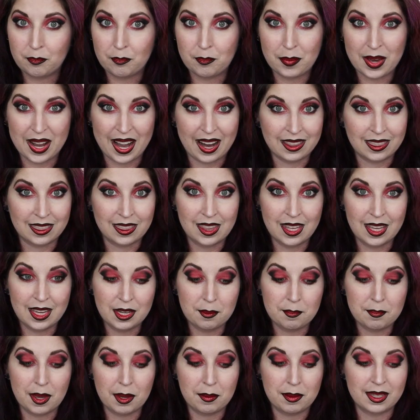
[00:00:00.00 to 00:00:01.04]
But I
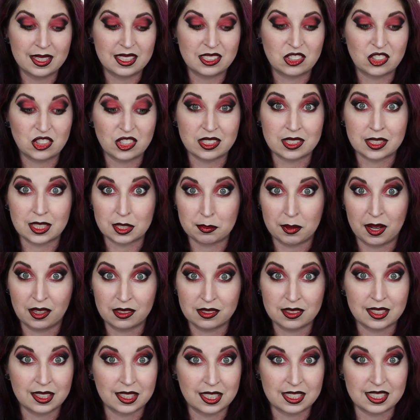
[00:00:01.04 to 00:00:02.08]
think maybe it's just this
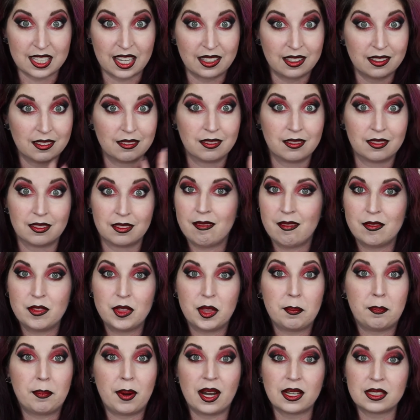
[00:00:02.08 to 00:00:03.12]
box, like I said.
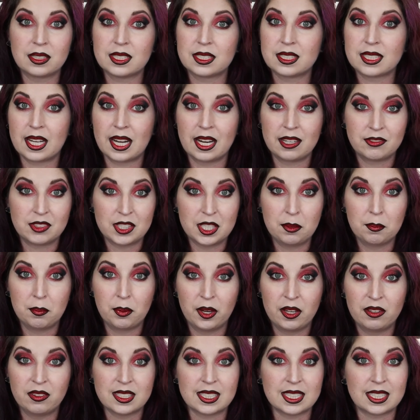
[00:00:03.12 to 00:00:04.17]
The boxes that I've seen
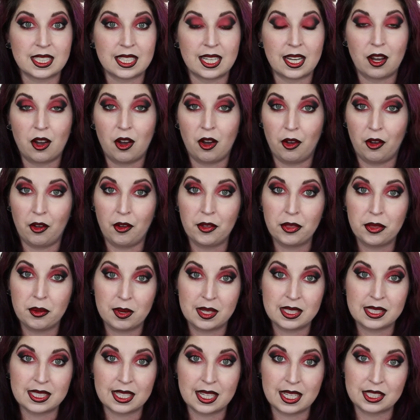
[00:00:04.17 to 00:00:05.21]
previously, all the
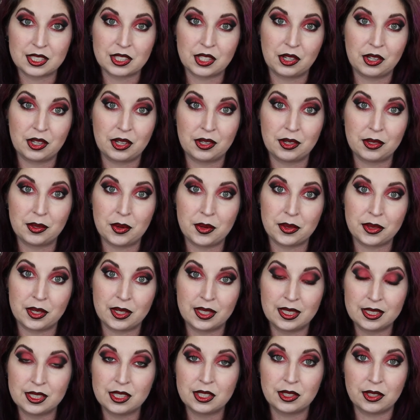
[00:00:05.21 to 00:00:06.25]
ones that I saw on their
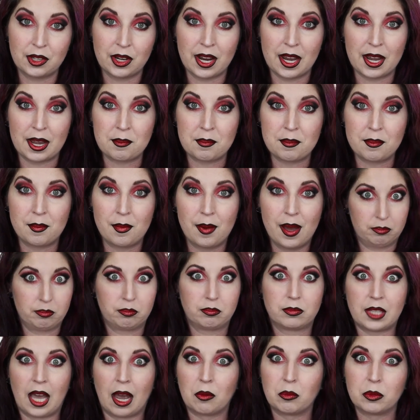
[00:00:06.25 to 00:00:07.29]
Instagram,
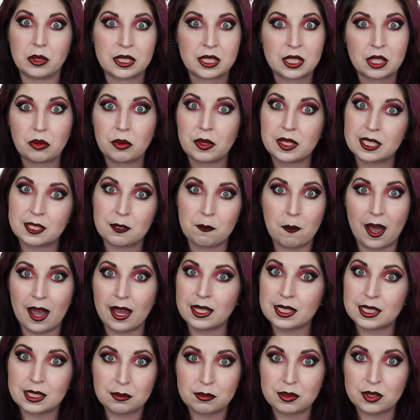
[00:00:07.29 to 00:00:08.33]
that was the reason why
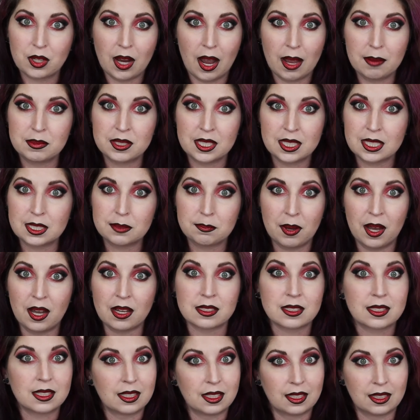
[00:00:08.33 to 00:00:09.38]
I subscribed to this
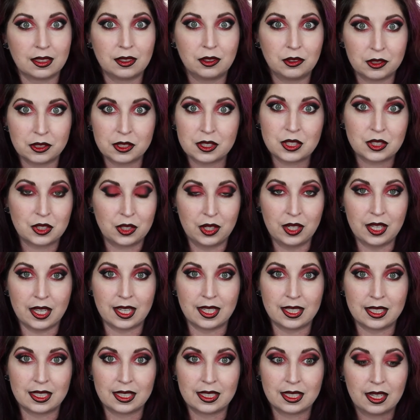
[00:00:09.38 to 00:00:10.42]
box. It looks
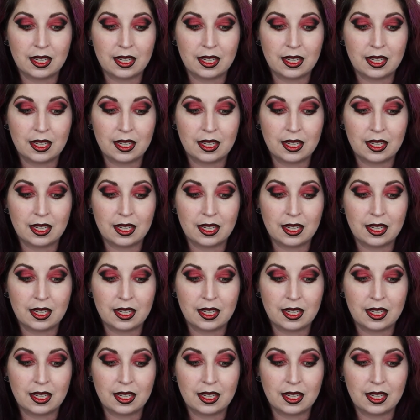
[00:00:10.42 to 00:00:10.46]
good.